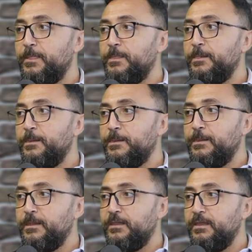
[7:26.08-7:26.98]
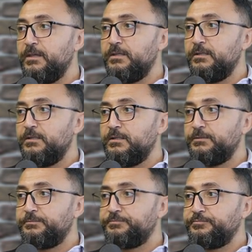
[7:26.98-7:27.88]

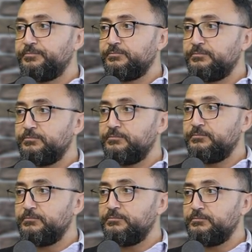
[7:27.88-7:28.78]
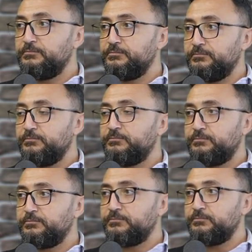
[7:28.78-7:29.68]

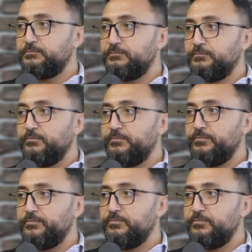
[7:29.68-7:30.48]
[no speech]